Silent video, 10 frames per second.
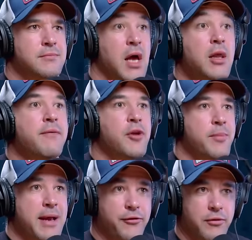I love their
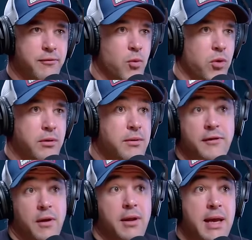mastery of the word.
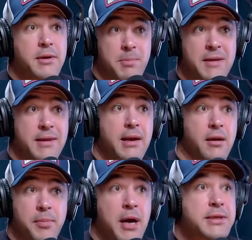I meant that
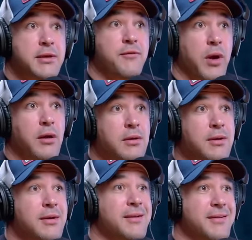in a positive way.
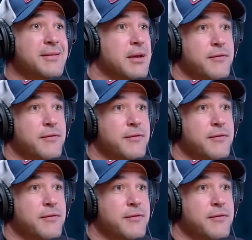Bloody cunts.